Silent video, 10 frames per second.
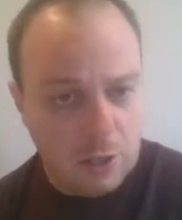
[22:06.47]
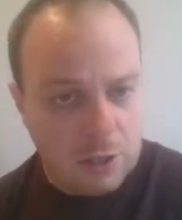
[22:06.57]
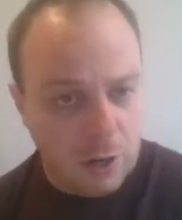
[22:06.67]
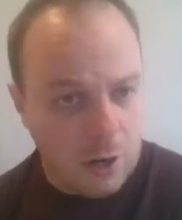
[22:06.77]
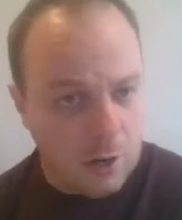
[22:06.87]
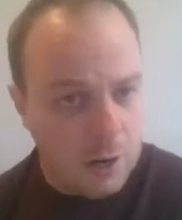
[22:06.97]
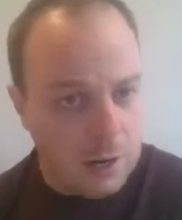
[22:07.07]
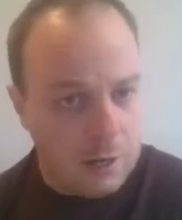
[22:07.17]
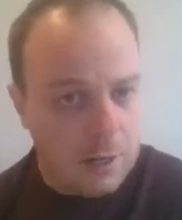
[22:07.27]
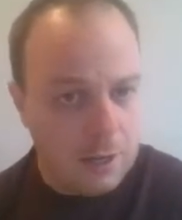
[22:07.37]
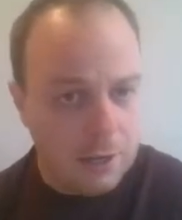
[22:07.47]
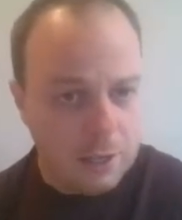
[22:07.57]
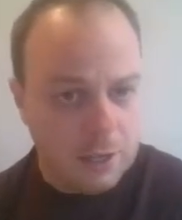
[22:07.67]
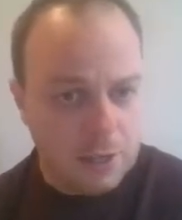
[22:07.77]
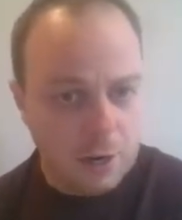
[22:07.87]
guitar that you could
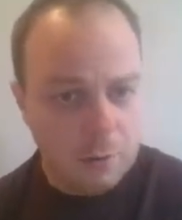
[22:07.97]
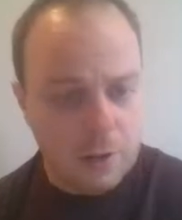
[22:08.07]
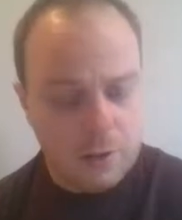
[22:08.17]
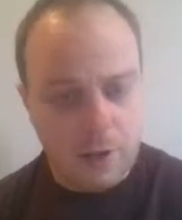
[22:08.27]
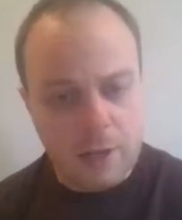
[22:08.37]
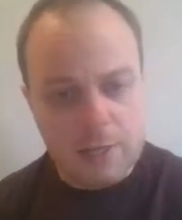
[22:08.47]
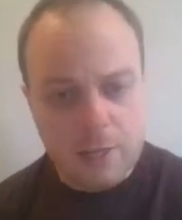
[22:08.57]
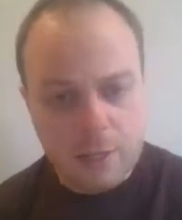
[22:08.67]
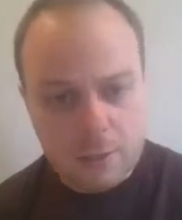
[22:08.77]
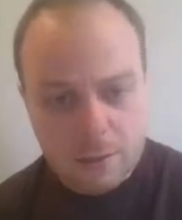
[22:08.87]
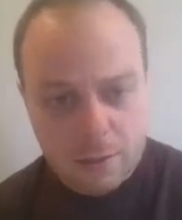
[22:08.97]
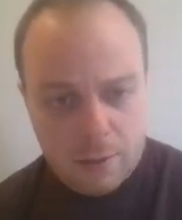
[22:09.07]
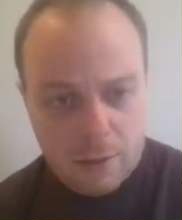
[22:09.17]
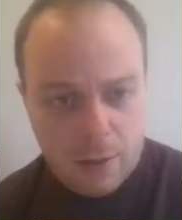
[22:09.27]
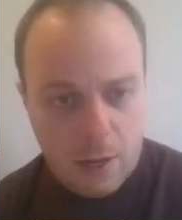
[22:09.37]
start with, guys.
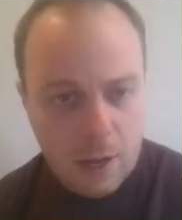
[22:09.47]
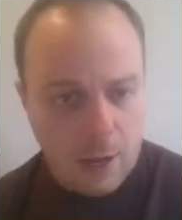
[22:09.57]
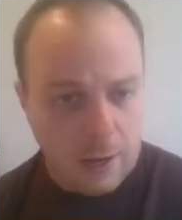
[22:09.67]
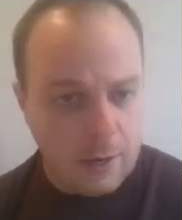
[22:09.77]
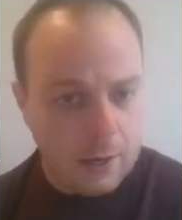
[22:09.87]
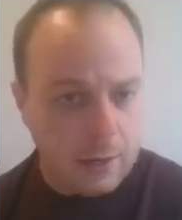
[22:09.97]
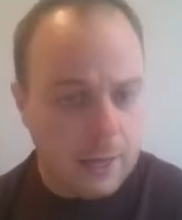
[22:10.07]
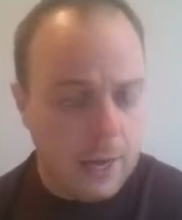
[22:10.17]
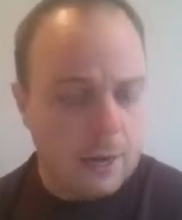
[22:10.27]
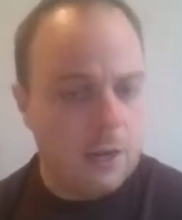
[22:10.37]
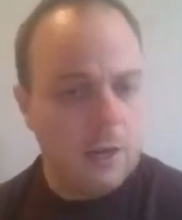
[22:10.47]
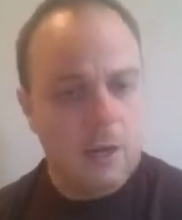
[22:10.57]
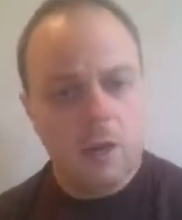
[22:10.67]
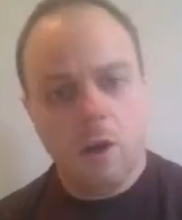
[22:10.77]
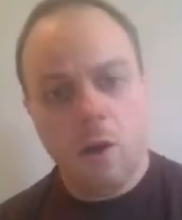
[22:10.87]
And again,
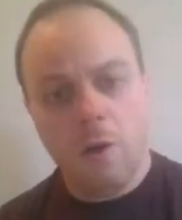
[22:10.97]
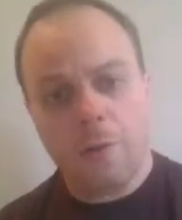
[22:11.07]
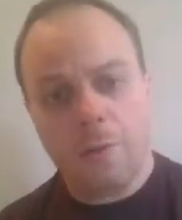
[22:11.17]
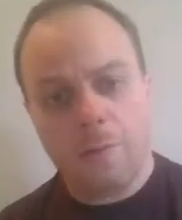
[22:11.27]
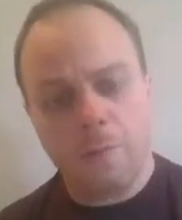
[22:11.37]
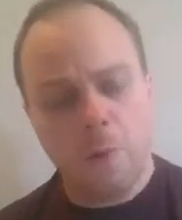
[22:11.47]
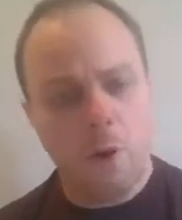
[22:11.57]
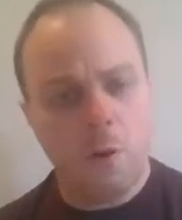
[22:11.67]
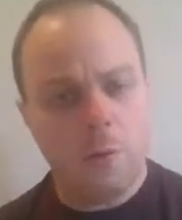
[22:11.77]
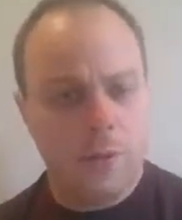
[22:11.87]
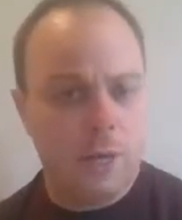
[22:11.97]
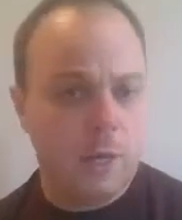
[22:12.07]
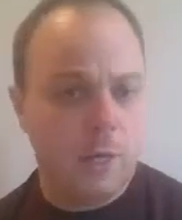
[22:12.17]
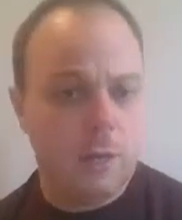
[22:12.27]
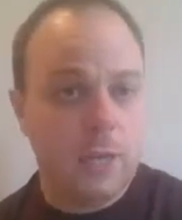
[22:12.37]
I'll throw
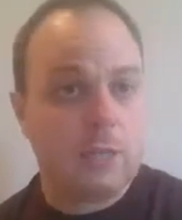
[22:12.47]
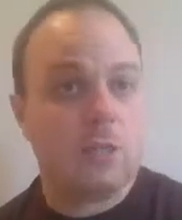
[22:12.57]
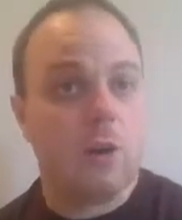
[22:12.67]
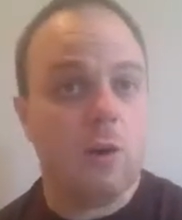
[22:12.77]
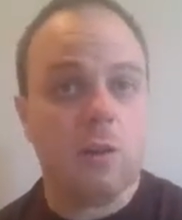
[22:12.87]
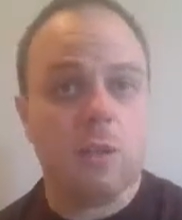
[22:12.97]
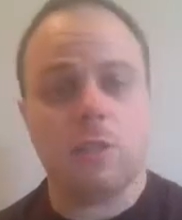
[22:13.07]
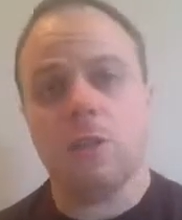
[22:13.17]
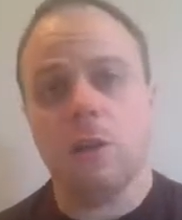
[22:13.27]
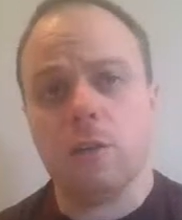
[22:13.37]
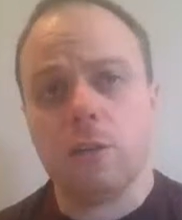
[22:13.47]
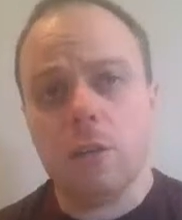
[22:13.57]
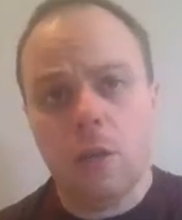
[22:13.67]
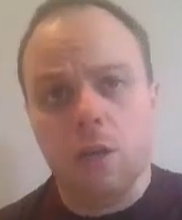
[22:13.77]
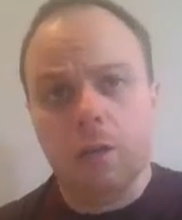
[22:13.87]
the links to all these guitars
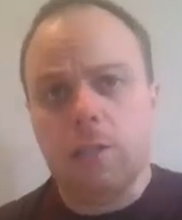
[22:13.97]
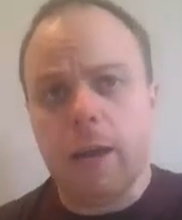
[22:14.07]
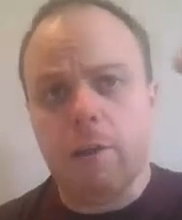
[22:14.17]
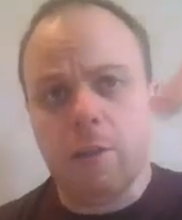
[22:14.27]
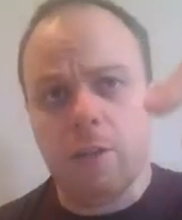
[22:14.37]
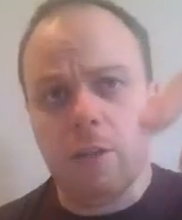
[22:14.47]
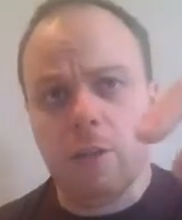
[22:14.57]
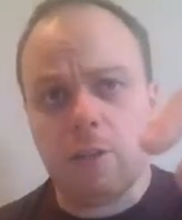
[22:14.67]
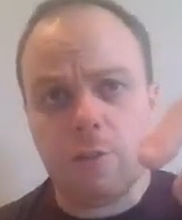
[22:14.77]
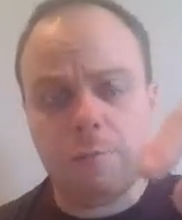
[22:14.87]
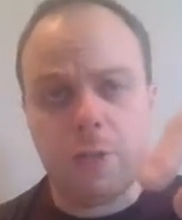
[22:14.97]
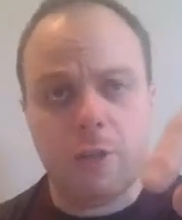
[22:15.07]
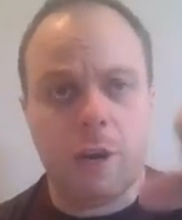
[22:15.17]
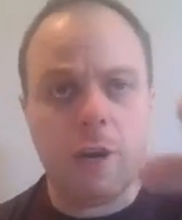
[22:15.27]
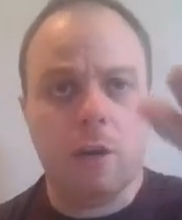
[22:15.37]
down in the description
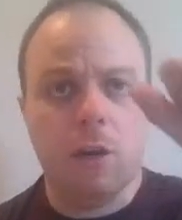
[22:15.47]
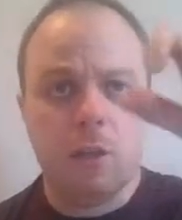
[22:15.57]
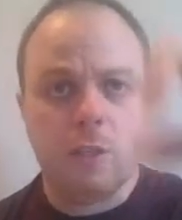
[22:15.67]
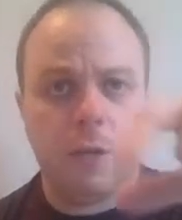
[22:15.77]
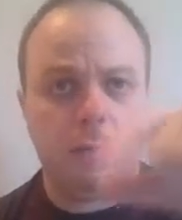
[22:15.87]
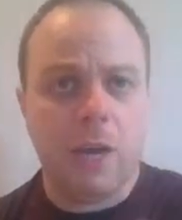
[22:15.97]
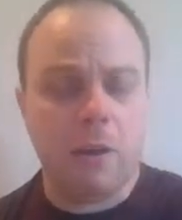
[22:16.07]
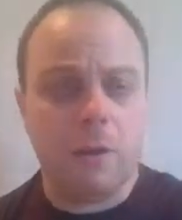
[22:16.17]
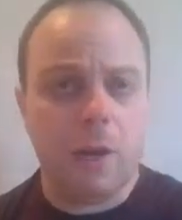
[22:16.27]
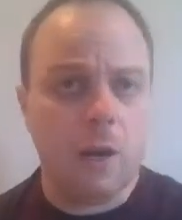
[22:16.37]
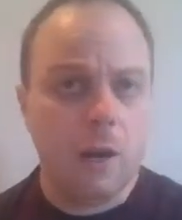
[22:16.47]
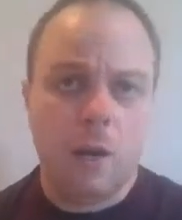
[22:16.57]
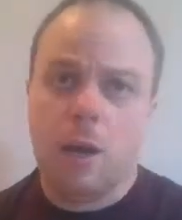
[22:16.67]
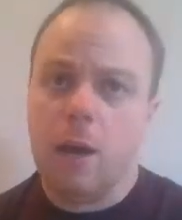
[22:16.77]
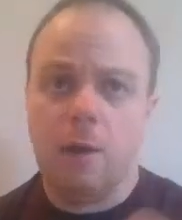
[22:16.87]
there. Jump down there.
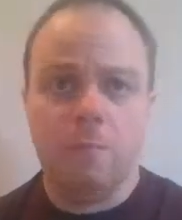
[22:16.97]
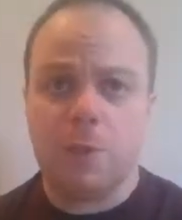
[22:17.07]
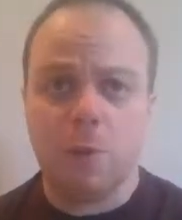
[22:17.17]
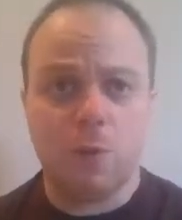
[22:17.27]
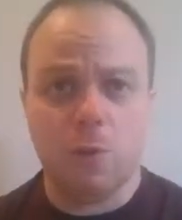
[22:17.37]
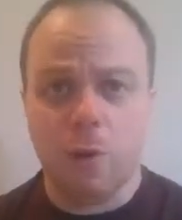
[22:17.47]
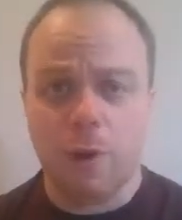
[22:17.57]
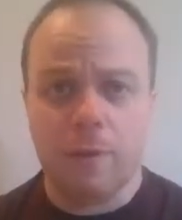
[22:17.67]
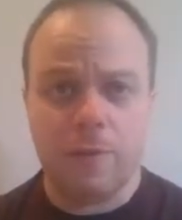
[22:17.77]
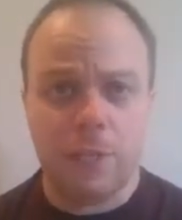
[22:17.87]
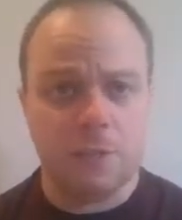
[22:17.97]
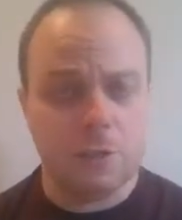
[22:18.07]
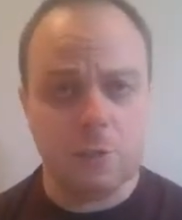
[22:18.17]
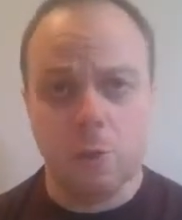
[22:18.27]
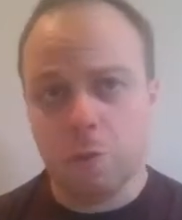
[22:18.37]
I'm so sorry if these are
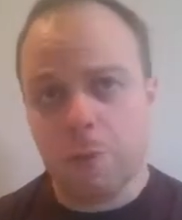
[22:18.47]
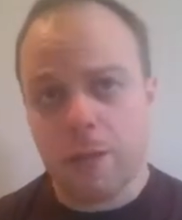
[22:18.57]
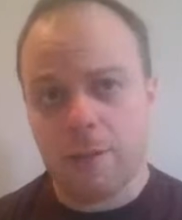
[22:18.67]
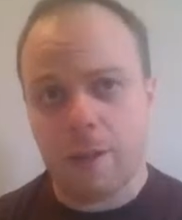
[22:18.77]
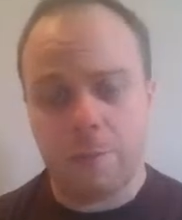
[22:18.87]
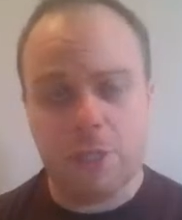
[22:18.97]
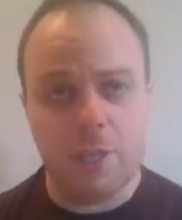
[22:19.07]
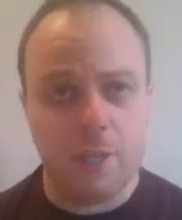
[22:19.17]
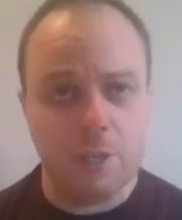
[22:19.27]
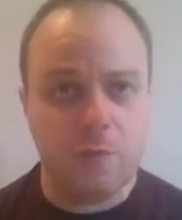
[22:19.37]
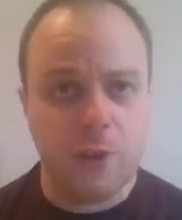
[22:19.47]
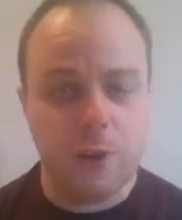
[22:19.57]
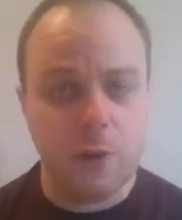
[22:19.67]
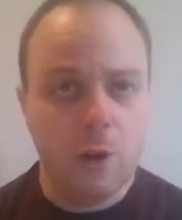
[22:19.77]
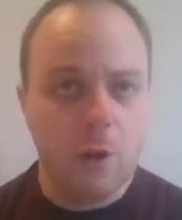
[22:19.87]
sold by the time you see this
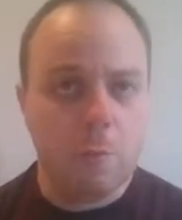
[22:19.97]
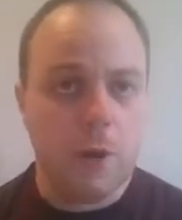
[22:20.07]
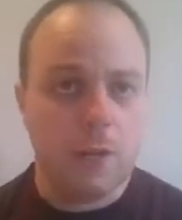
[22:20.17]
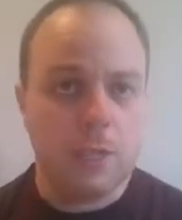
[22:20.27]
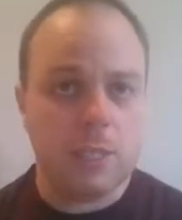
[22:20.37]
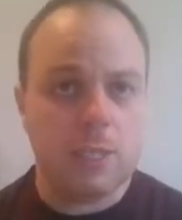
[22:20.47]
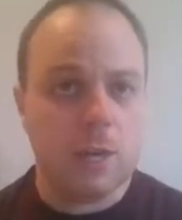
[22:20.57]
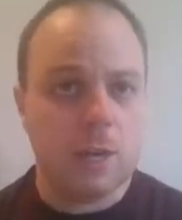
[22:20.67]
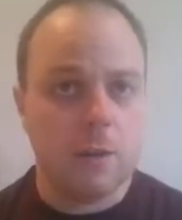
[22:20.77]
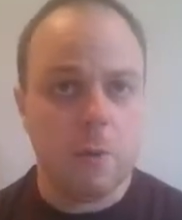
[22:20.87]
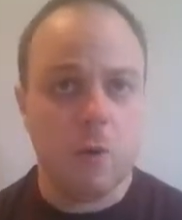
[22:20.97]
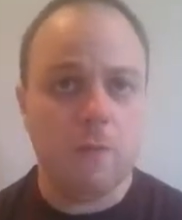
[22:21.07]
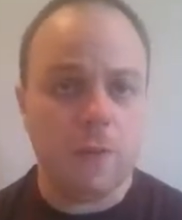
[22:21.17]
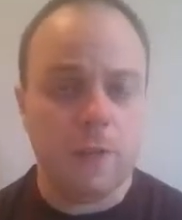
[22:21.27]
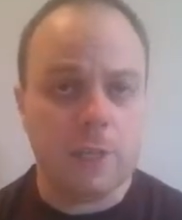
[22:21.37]
video, but at least
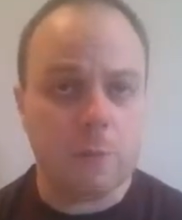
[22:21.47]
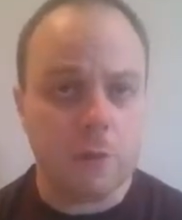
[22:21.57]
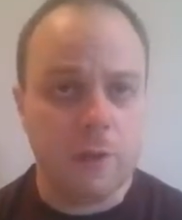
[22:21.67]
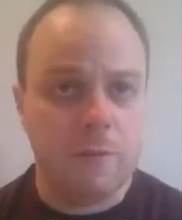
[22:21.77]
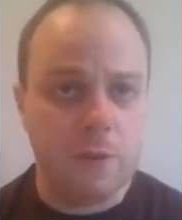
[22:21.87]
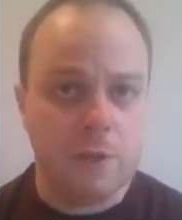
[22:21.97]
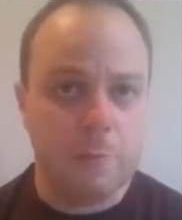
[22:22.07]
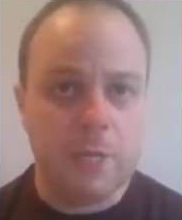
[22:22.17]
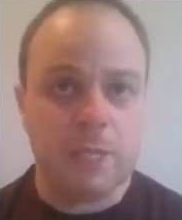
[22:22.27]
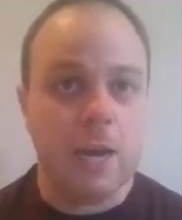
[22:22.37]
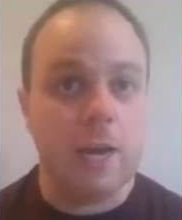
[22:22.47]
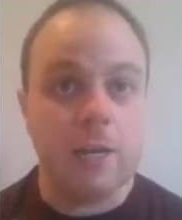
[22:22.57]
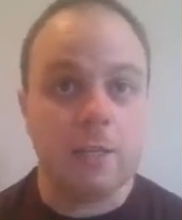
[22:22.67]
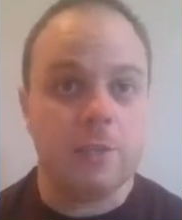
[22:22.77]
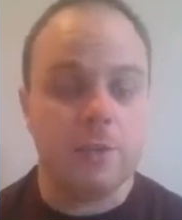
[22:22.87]
hopefully this will give you some insight
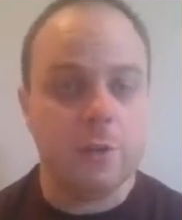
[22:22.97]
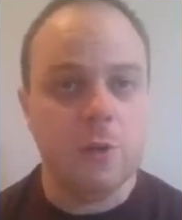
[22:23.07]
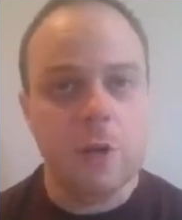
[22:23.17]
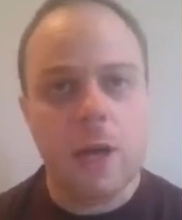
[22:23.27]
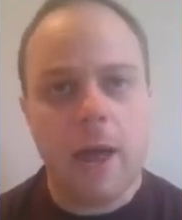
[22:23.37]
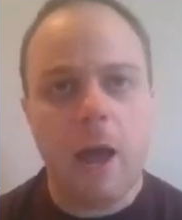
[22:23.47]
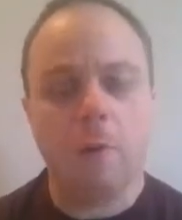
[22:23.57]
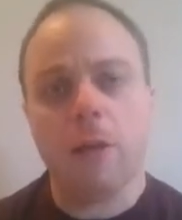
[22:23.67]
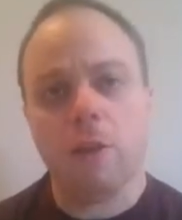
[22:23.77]
into how I